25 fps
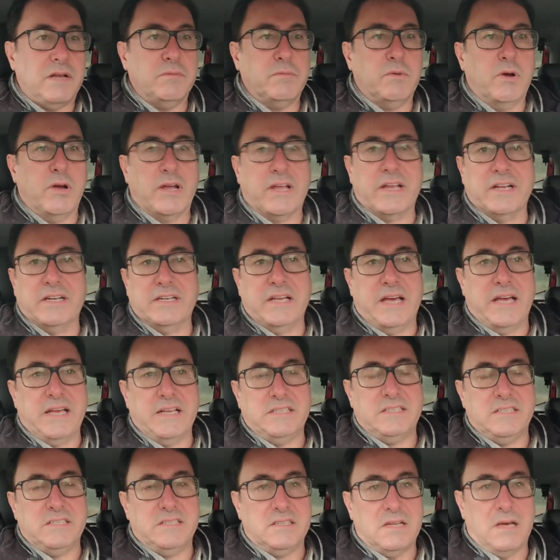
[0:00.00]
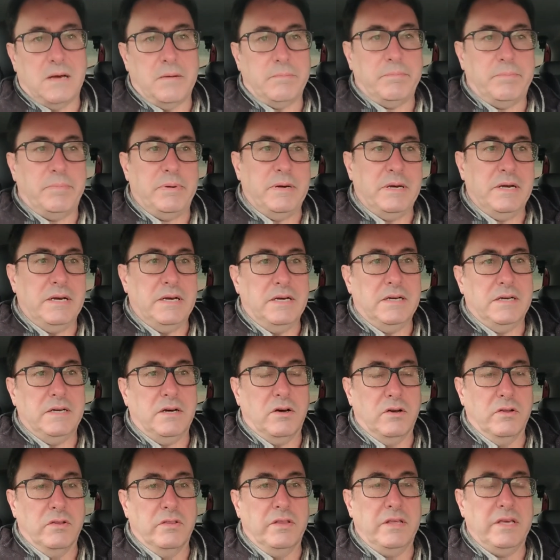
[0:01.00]
working days is up
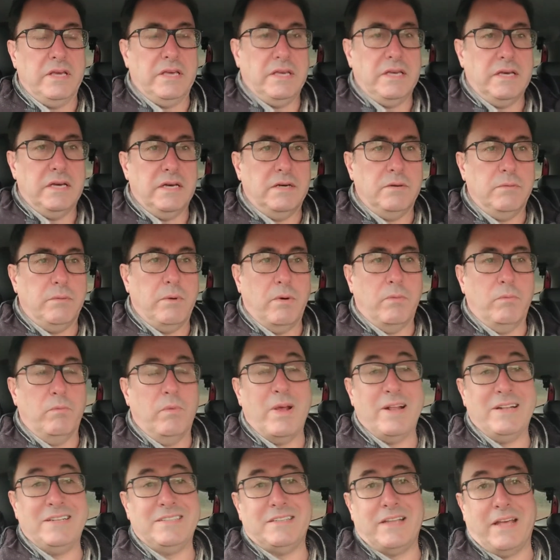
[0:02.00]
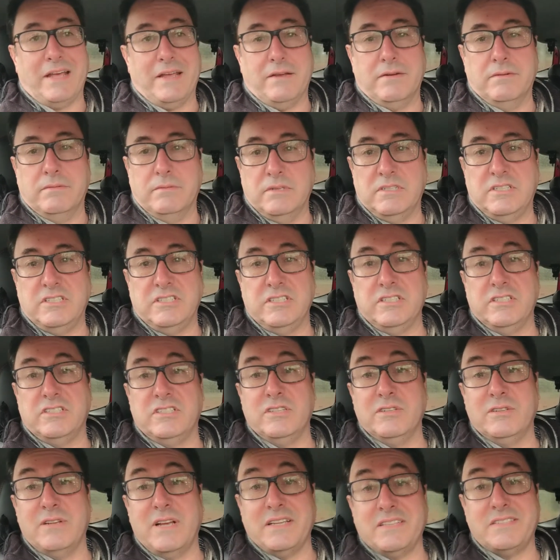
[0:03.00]
on Wednesday, which is in
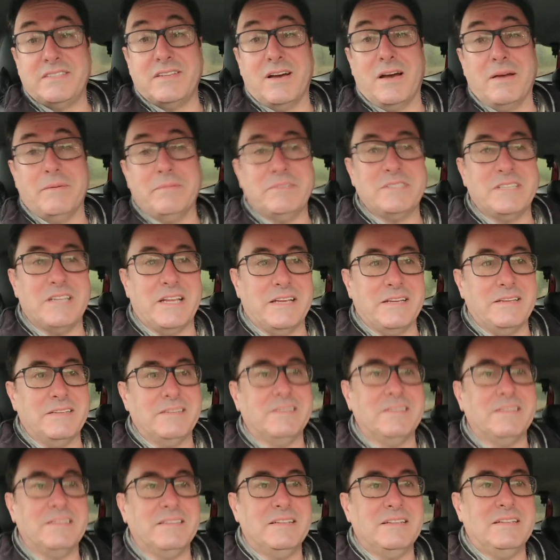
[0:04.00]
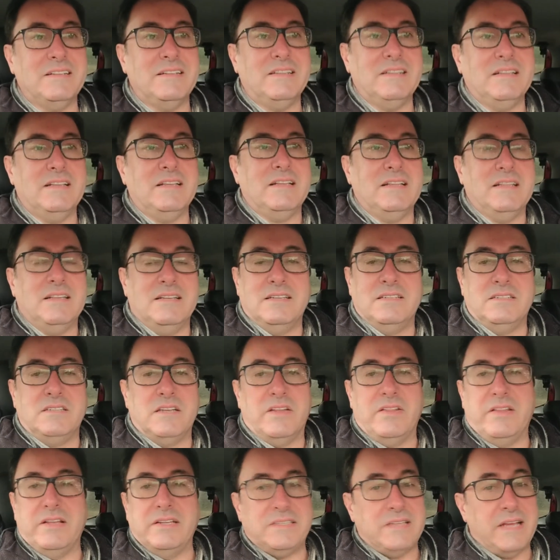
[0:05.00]
2 days time, isn't it?
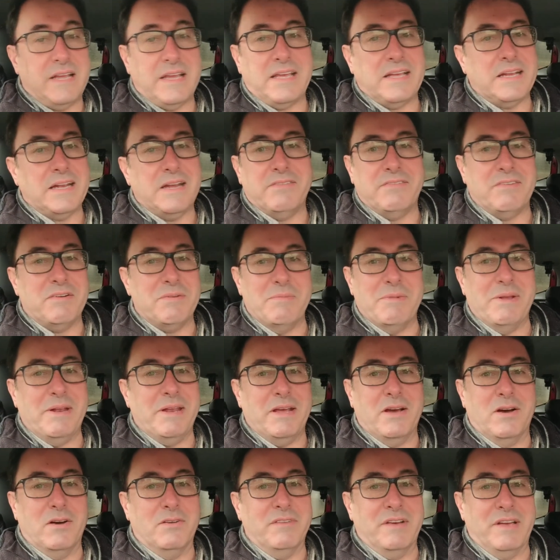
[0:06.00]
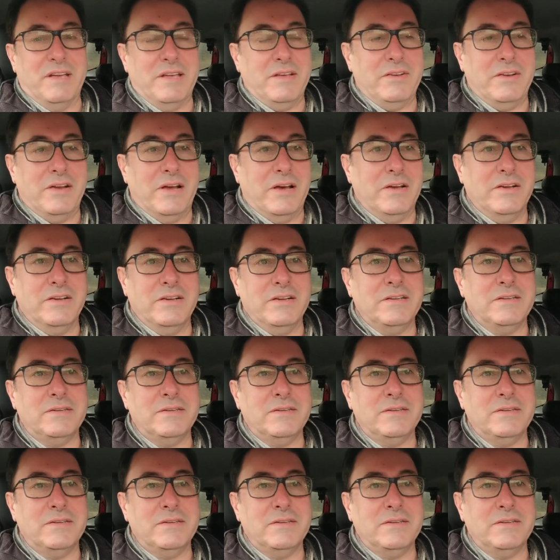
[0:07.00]
So they're taking every minute of it, you know.